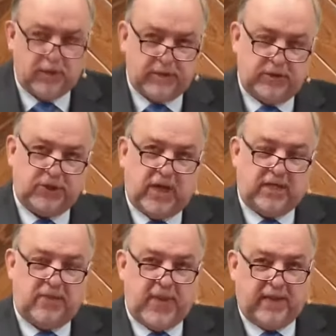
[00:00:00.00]
to John,
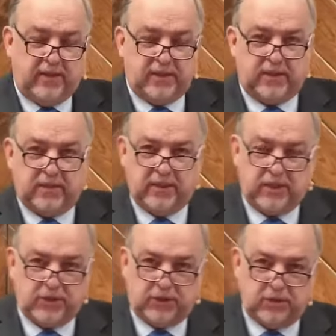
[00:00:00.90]
and that is the
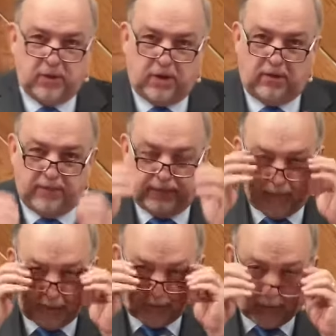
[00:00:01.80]
issue of the
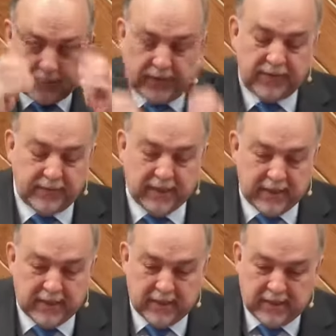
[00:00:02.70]
truth.
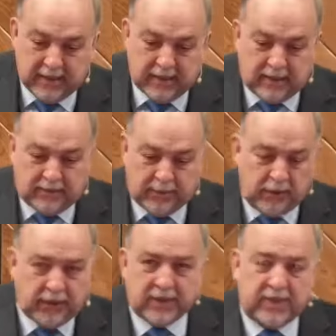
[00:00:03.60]

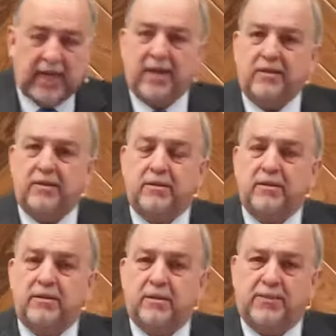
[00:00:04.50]
Both the second
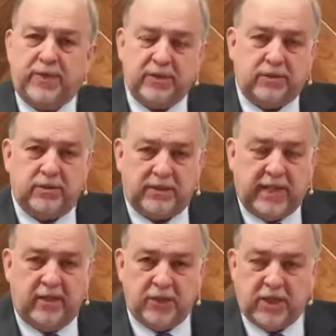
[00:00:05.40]
epistle,
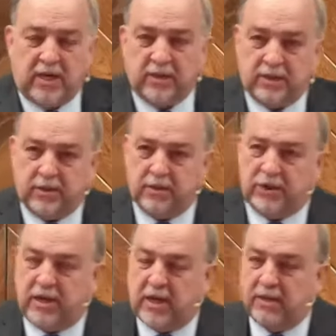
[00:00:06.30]
Second John and Third
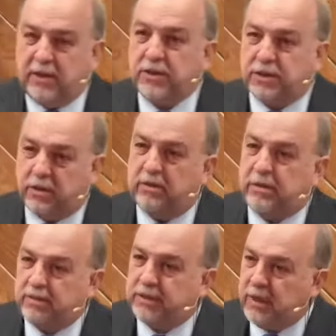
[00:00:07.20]
John, concern
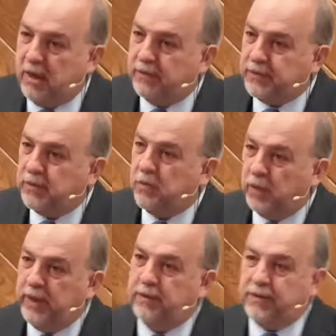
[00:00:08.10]
themselves
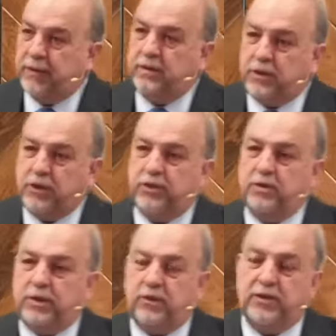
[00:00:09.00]
with the
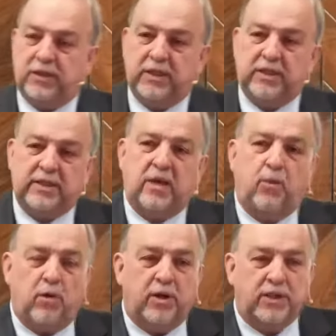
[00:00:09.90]
truth. You'll see that that
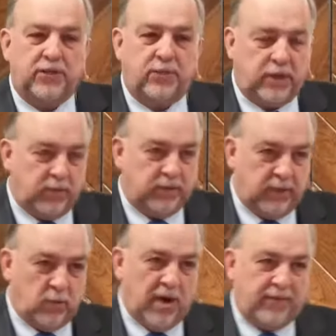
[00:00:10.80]
word is frequently
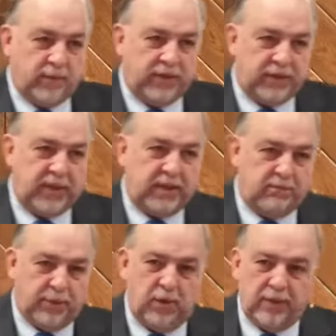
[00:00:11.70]
referenced in
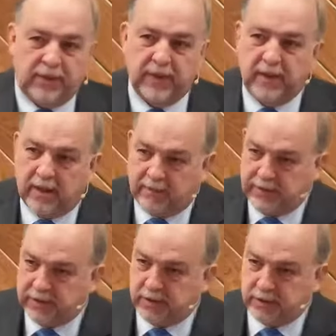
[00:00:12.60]
both
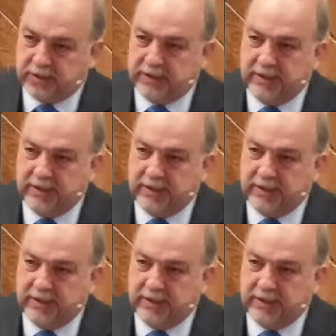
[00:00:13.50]
epistles.